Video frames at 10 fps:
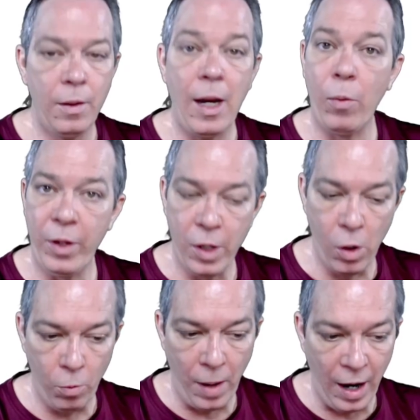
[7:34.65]
Now when you
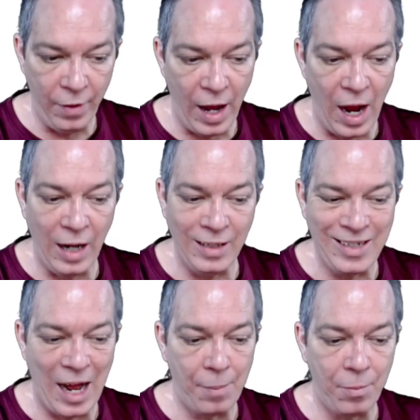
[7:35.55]
go by the
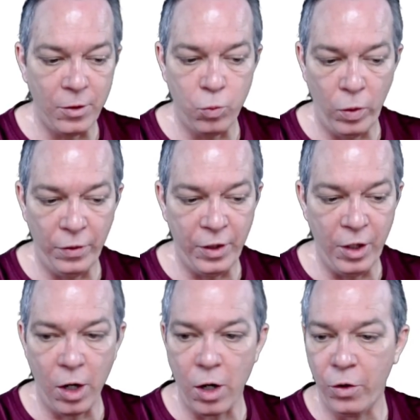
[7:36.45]
ensembles with the
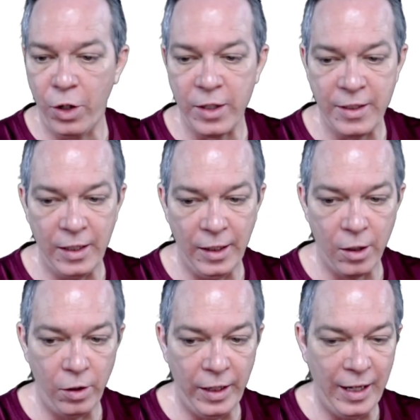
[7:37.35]
Euro, you can see
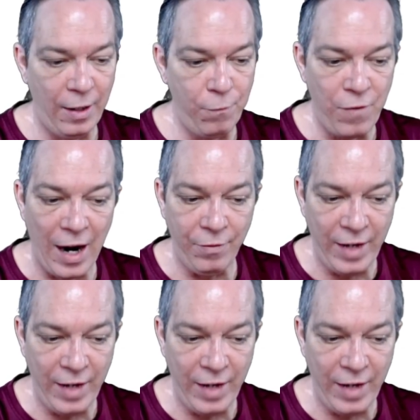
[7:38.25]
literally in 5